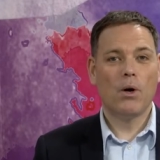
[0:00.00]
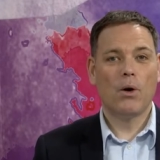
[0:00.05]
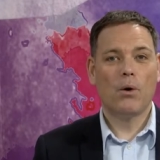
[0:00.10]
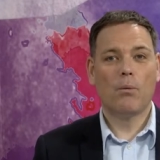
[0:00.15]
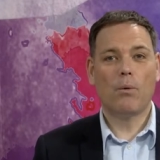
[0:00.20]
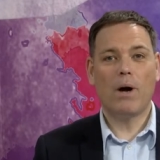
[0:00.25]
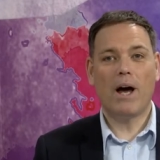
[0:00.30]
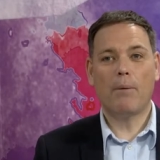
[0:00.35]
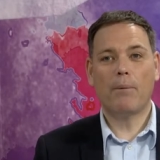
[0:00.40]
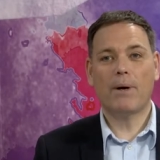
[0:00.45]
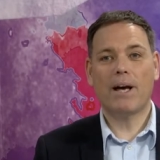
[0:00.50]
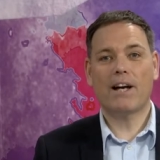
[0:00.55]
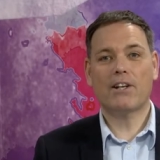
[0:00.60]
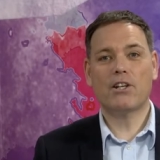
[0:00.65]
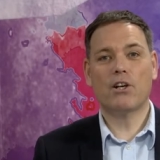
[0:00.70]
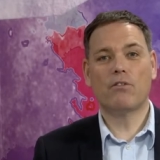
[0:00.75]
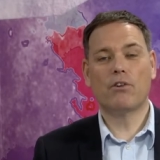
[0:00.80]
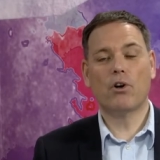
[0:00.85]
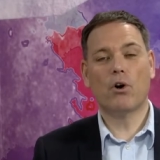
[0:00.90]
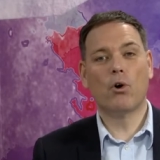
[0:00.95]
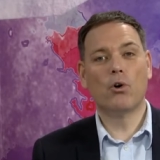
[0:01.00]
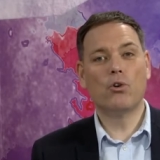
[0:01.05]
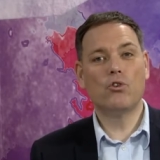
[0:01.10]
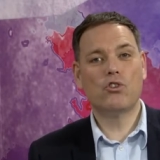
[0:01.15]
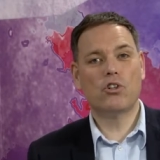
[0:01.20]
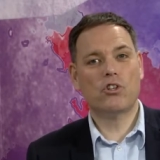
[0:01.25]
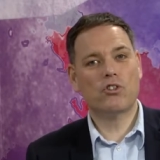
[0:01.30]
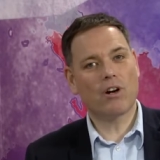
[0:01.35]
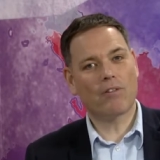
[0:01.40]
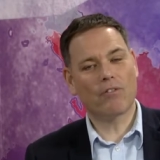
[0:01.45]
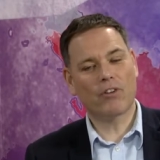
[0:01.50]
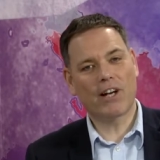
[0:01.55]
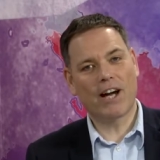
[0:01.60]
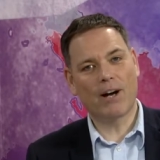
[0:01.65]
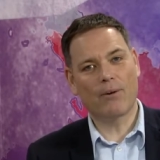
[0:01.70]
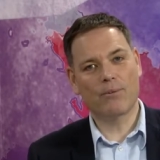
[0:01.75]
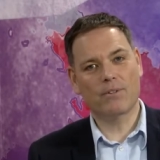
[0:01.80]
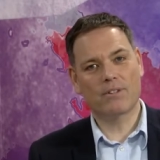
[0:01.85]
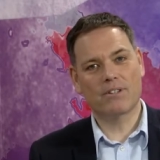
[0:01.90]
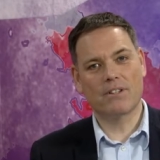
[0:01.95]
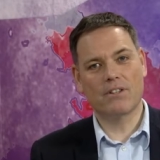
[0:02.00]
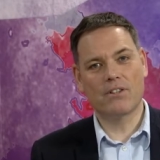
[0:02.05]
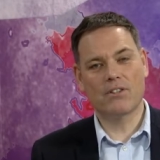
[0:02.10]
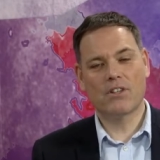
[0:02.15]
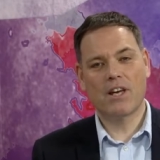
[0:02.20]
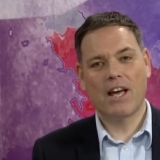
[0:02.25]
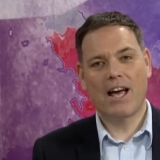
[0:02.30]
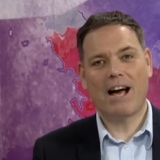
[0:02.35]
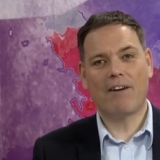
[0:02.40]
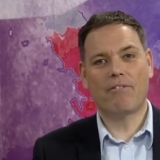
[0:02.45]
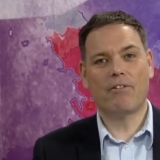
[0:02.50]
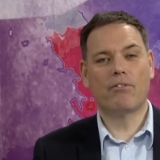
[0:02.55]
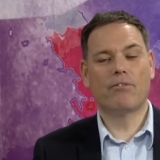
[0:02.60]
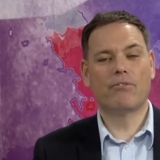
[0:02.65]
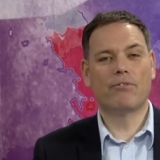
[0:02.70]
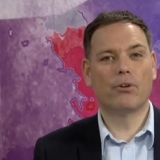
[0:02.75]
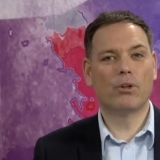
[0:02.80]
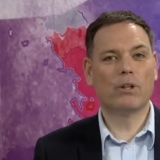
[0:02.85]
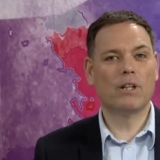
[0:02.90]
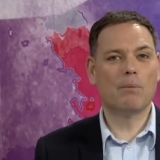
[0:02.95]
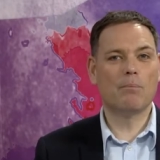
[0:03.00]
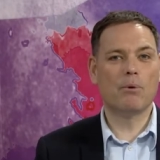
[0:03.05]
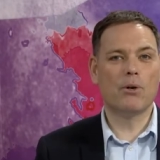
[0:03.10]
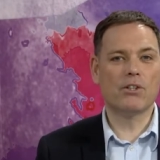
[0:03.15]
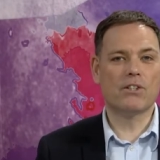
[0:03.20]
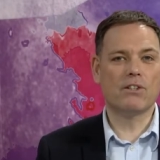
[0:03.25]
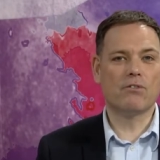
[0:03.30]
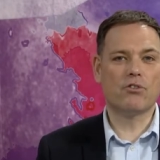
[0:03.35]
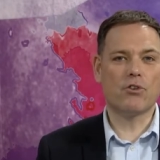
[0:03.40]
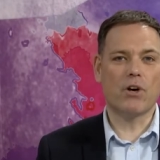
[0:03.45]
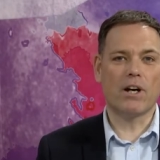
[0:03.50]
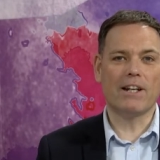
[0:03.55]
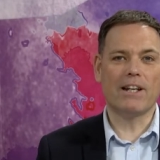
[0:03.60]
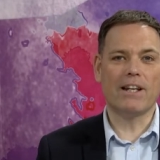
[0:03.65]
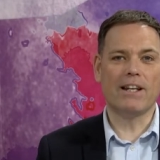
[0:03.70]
where we had over 100 travel counsellors have a fully immersive training